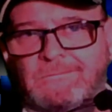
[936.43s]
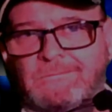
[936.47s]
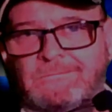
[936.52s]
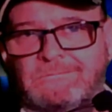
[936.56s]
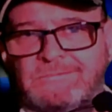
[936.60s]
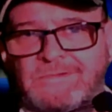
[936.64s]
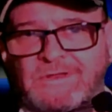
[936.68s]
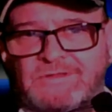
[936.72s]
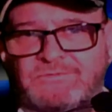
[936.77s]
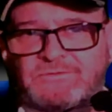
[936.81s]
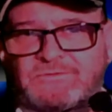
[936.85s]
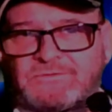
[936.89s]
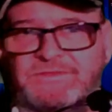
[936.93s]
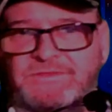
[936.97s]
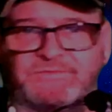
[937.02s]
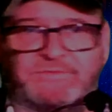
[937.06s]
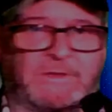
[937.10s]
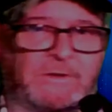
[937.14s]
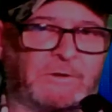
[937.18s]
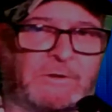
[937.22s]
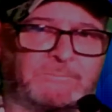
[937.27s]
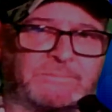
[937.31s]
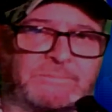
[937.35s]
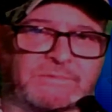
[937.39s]
That's what the
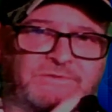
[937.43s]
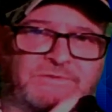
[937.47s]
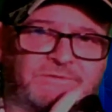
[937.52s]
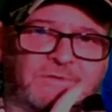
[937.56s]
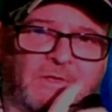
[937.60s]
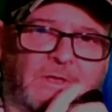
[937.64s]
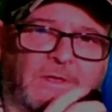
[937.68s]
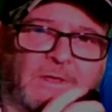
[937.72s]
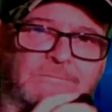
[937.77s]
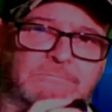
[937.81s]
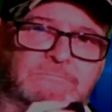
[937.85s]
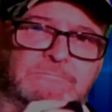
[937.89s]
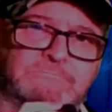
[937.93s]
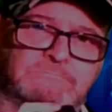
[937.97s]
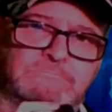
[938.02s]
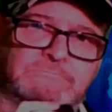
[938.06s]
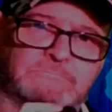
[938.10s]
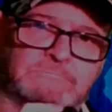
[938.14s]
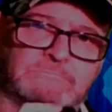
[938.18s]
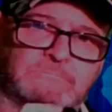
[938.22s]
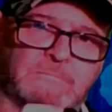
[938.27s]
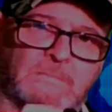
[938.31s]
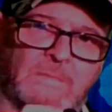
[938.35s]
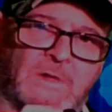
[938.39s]
therapist said.
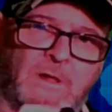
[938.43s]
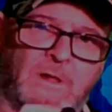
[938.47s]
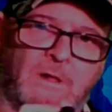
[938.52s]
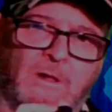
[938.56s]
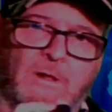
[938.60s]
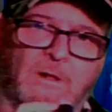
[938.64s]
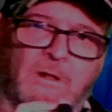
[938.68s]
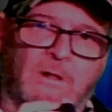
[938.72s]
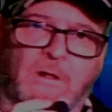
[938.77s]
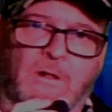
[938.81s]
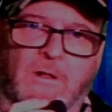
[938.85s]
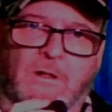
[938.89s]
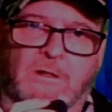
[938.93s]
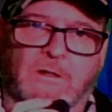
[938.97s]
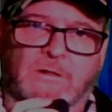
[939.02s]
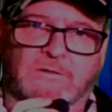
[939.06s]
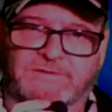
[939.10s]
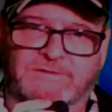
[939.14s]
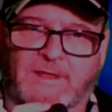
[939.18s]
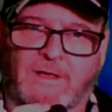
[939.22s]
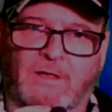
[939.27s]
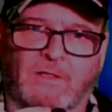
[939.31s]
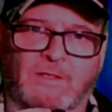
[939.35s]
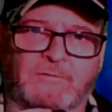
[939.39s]

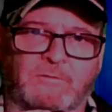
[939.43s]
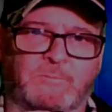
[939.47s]
Tell